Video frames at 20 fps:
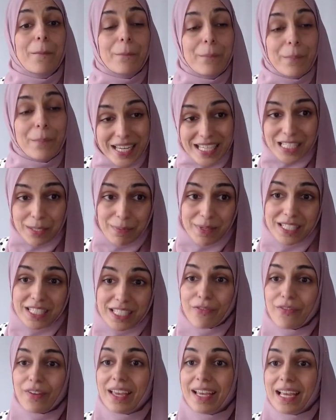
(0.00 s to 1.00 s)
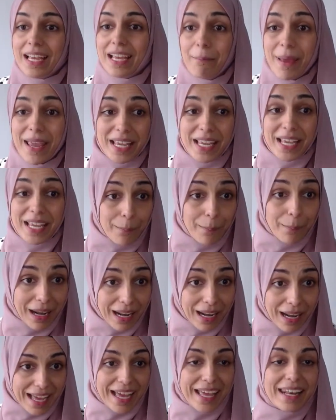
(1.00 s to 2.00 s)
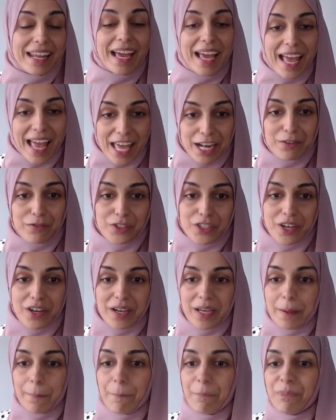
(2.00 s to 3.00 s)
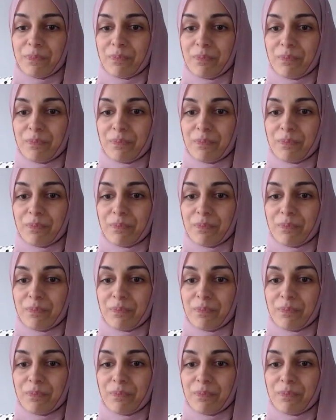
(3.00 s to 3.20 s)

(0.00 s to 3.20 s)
be specific, and make a plan ahead of time.